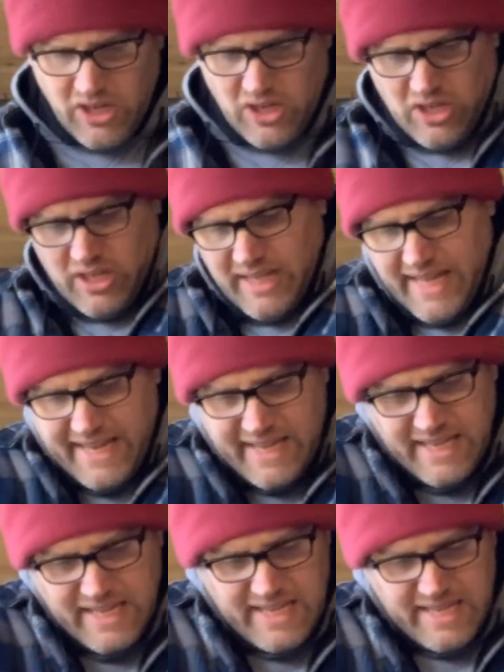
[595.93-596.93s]
all like
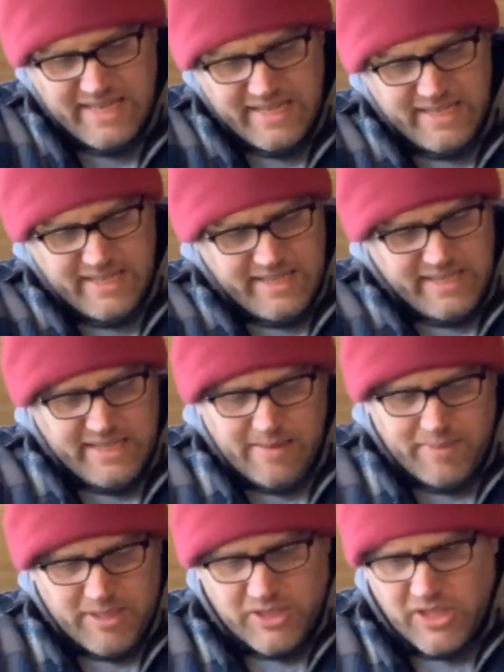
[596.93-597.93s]

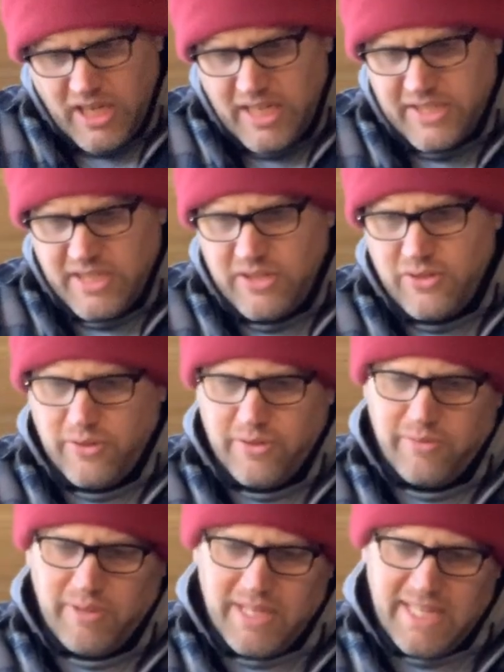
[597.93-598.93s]
Dimmers, cost control
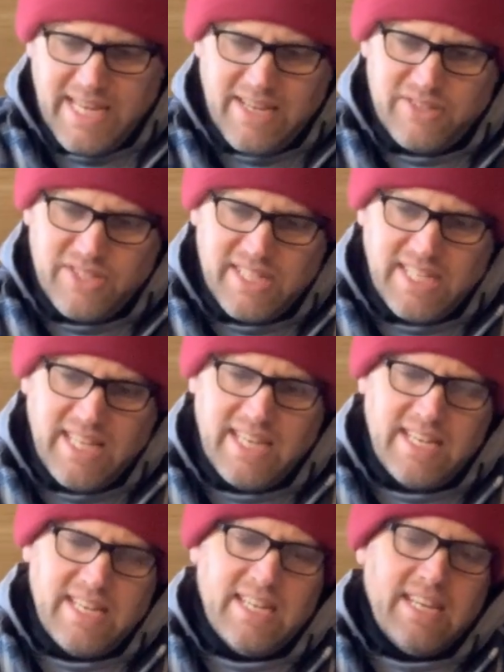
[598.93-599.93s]
3000
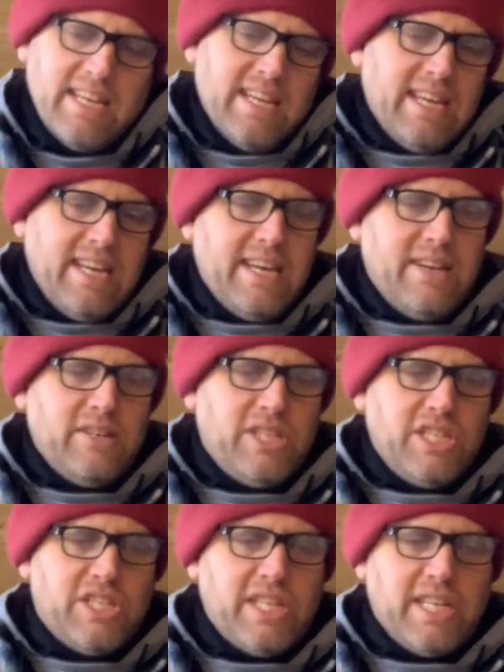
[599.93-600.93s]
again.
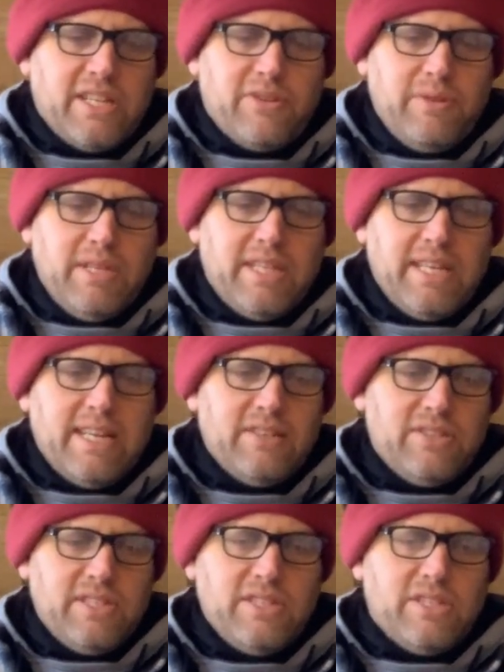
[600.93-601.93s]
Energy check
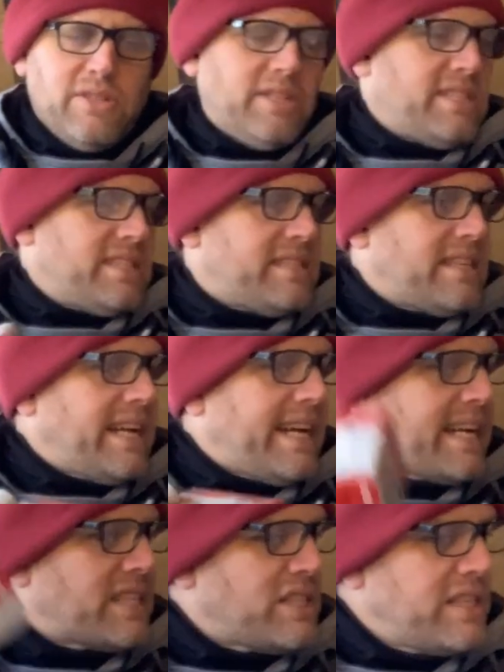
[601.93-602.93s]
3000. So this is
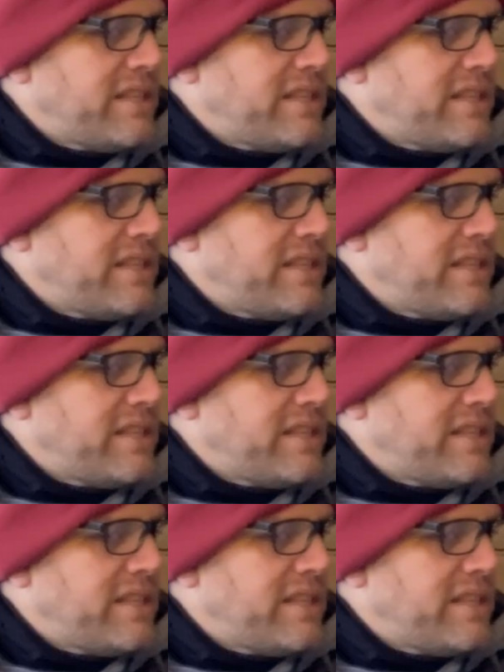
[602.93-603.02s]
actually